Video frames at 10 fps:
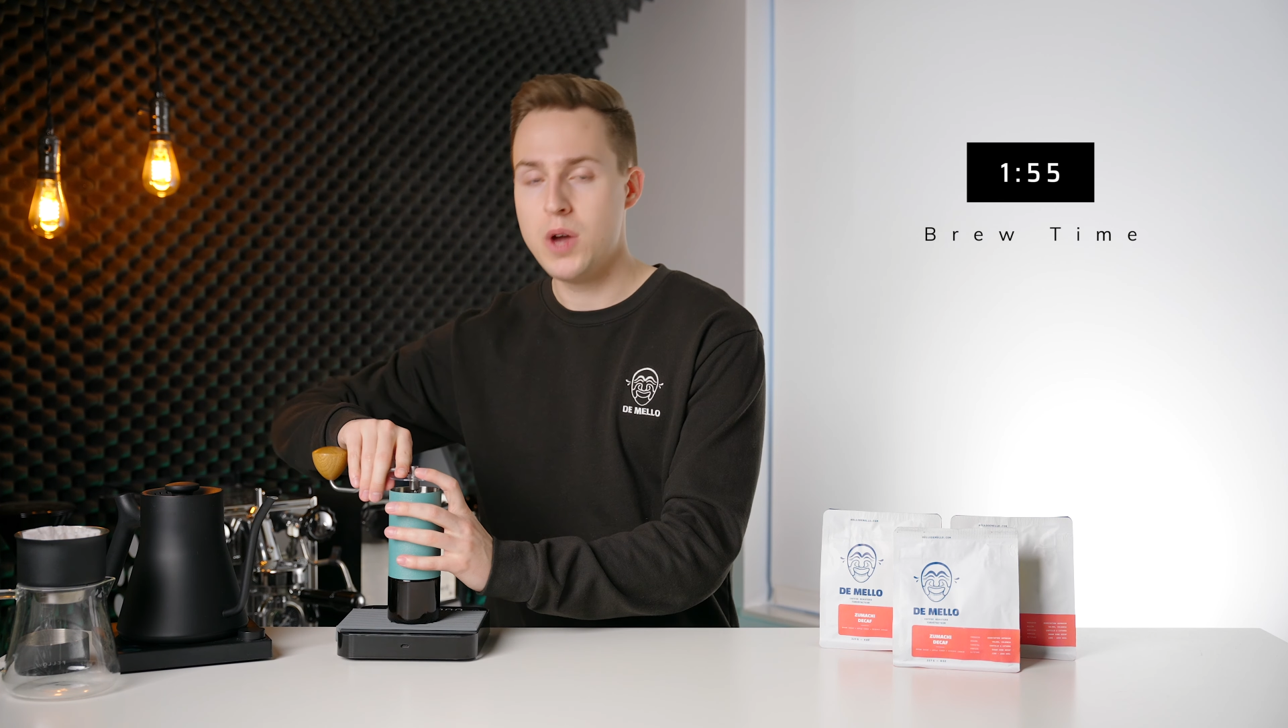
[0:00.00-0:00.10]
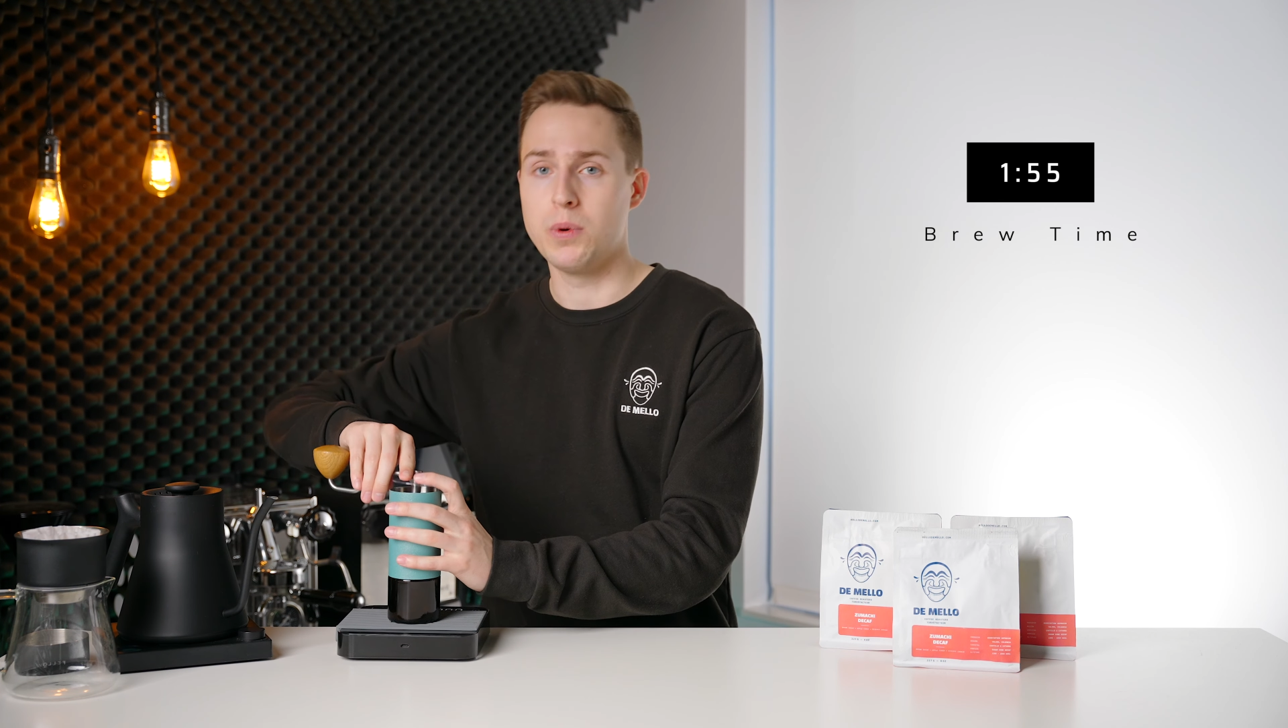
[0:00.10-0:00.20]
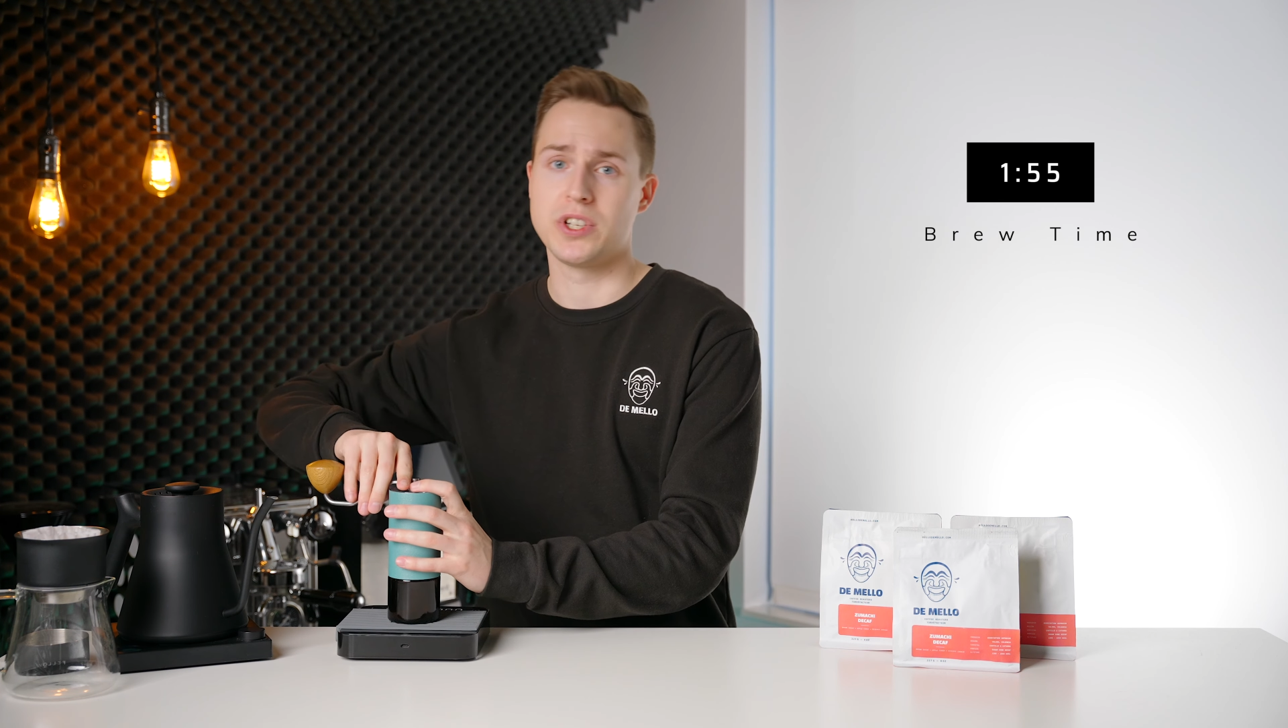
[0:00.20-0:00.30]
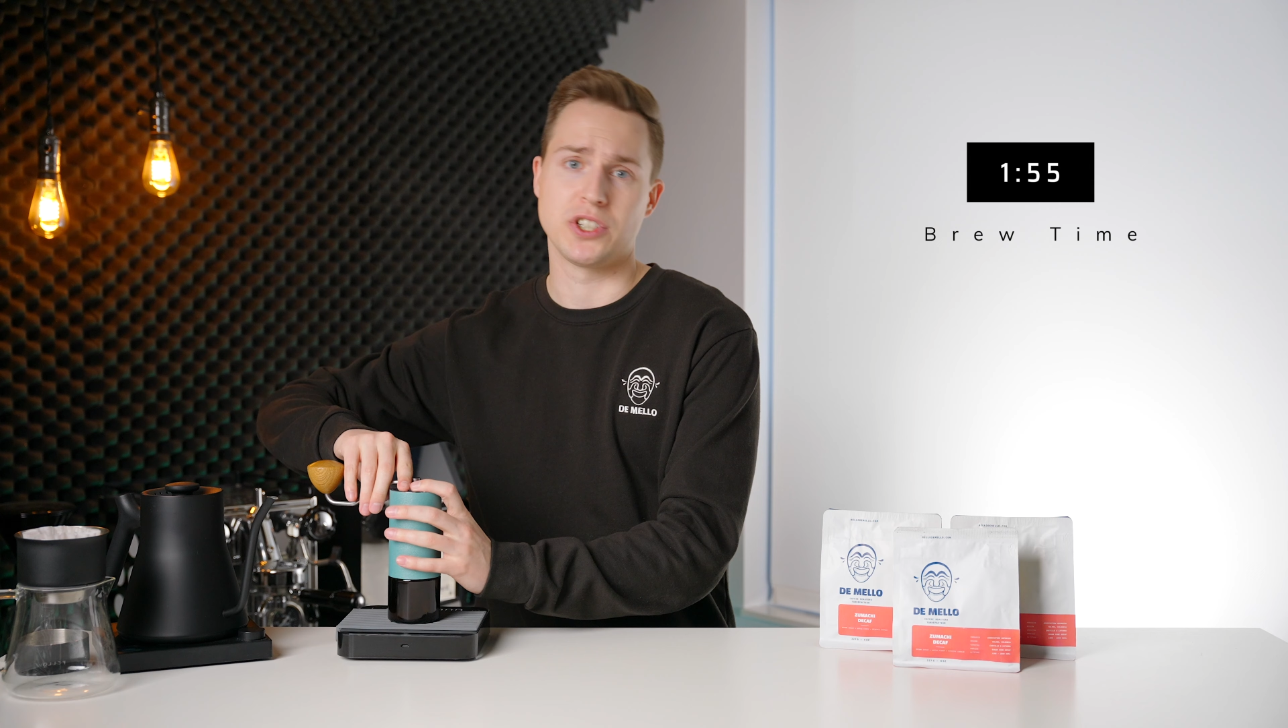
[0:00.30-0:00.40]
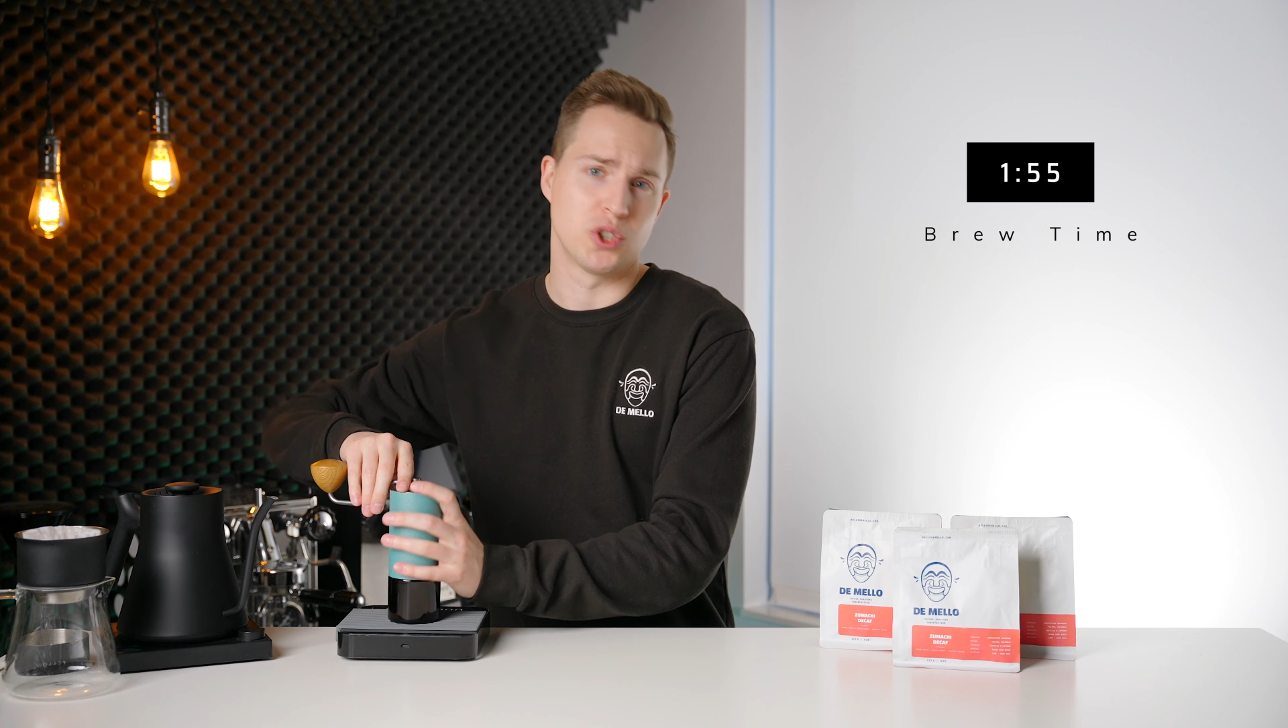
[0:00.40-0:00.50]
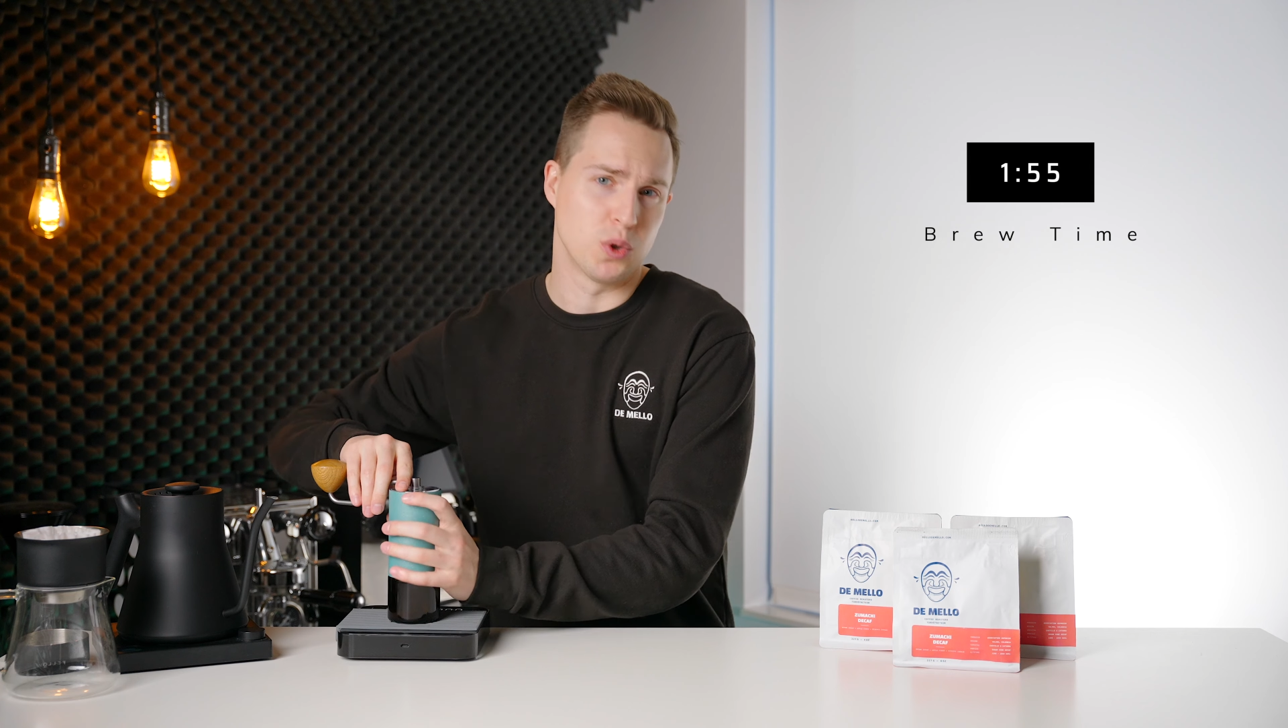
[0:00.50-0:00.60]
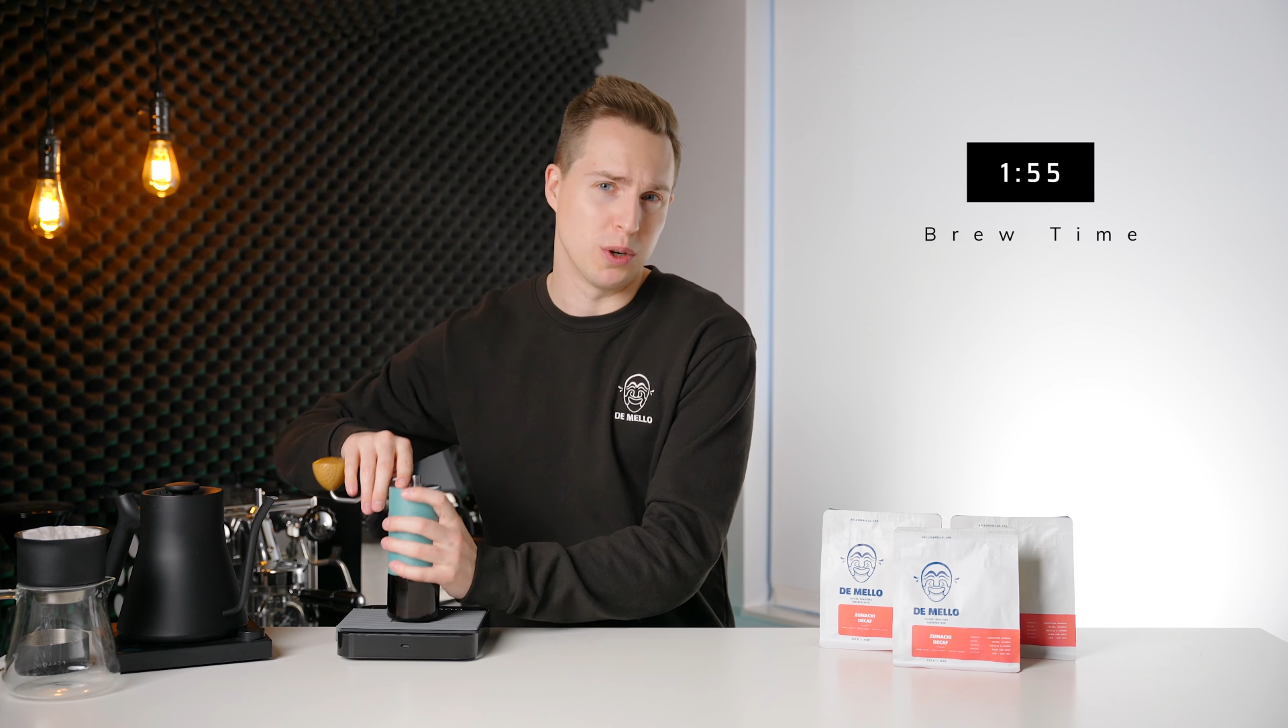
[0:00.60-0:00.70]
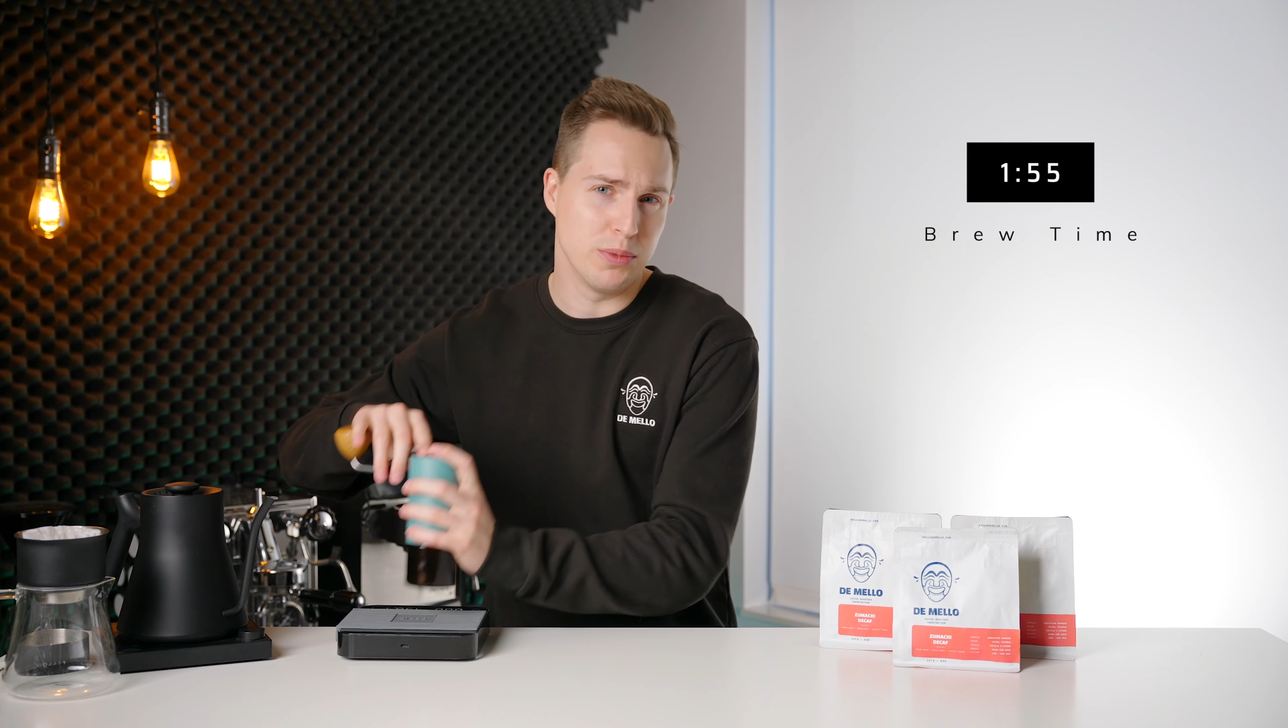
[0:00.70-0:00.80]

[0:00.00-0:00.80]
with such a short